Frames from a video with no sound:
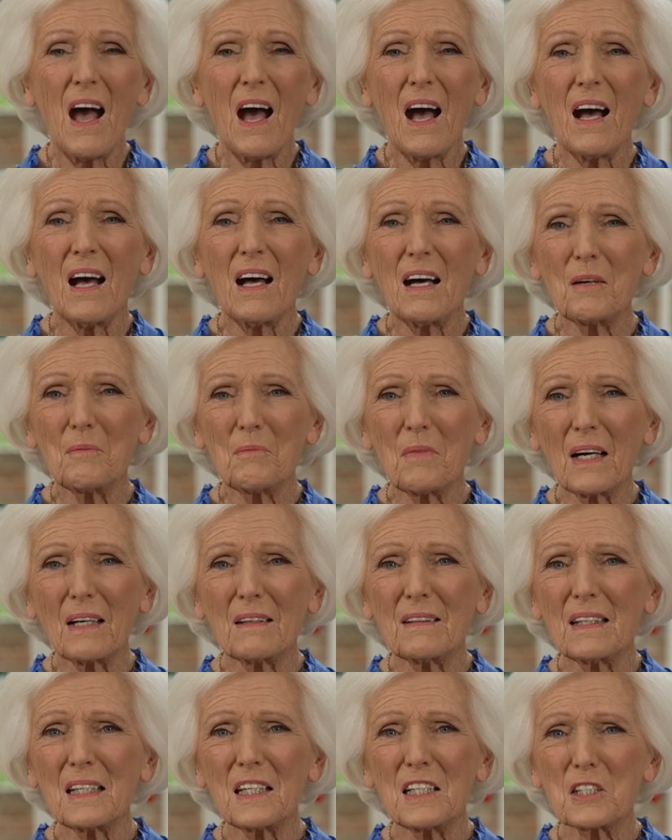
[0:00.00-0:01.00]
Um, I
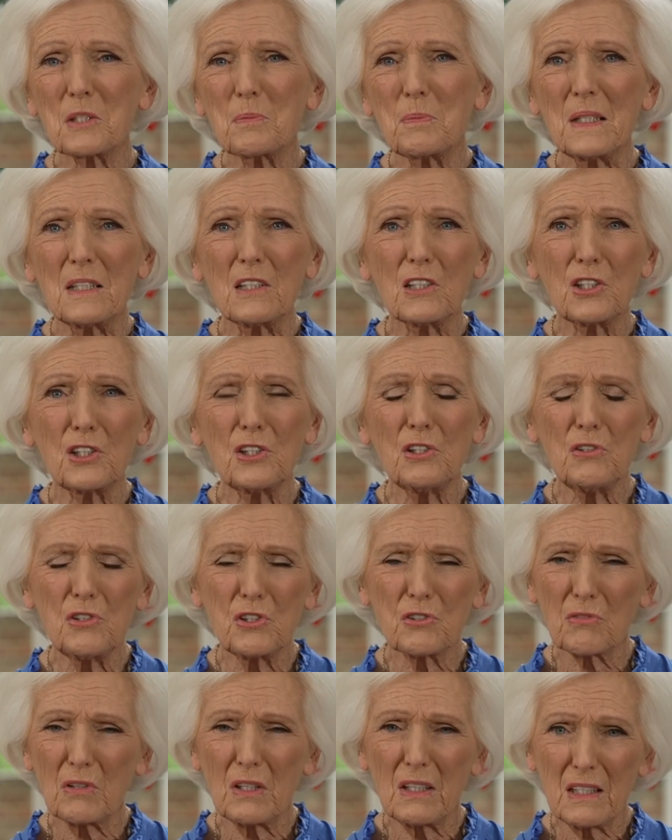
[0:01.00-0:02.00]
think it's been a
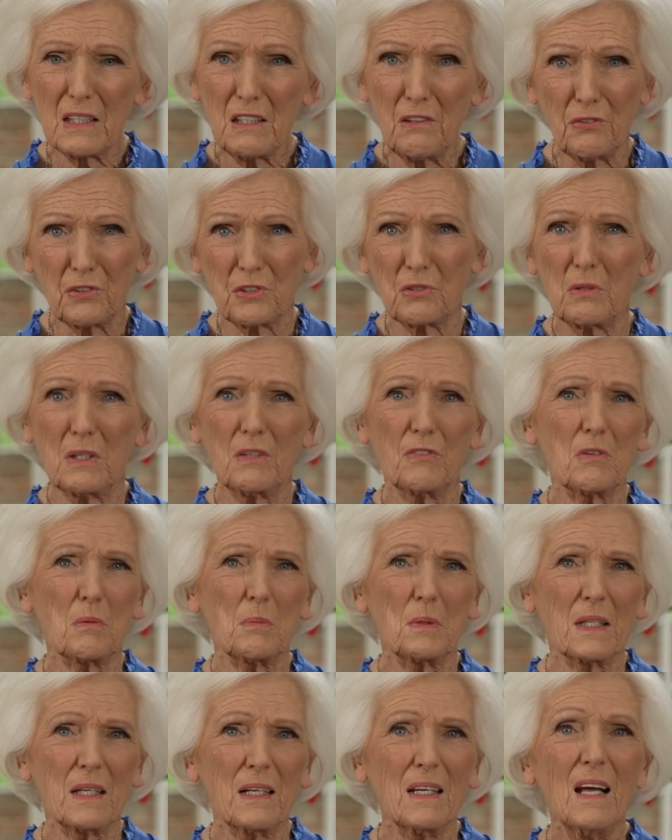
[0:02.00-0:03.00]
huge relief to
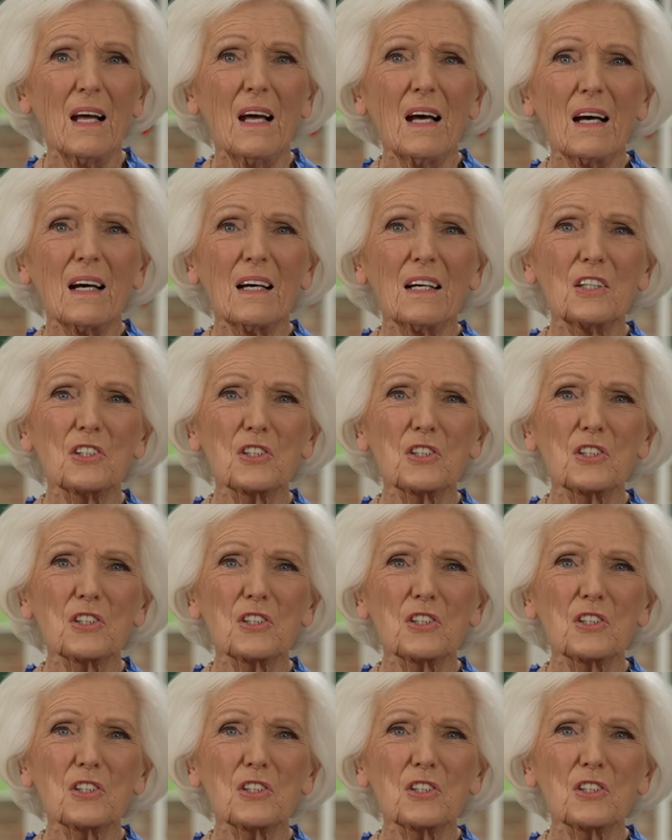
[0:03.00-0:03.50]
everybody uh,